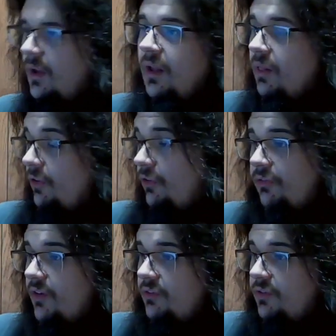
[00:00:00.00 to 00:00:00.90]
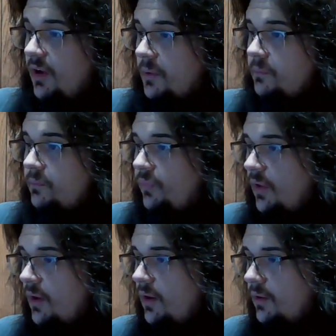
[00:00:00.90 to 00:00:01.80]
And this is a fun fight.
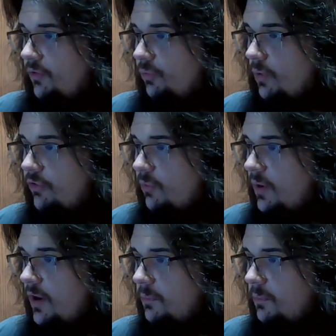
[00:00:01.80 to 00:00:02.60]
It's welterweight.